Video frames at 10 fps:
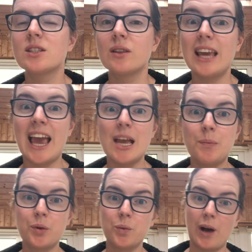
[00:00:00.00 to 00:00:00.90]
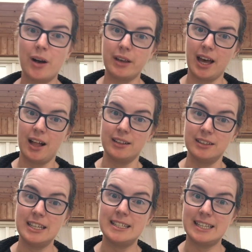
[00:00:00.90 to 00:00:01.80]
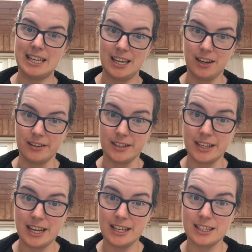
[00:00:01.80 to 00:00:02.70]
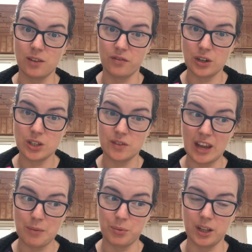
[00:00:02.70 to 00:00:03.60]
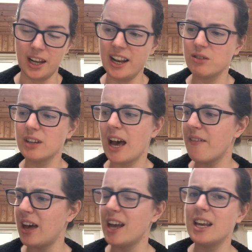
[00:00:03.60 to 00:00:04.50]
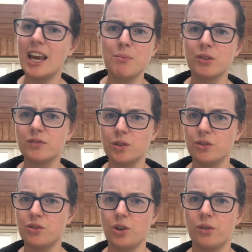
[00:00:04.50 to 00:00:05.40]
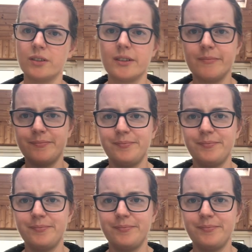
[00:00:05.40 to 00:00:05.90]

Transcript: So the April WOWKAL is here. Today is the 1st of April, and I don't have any April Fool's jokes.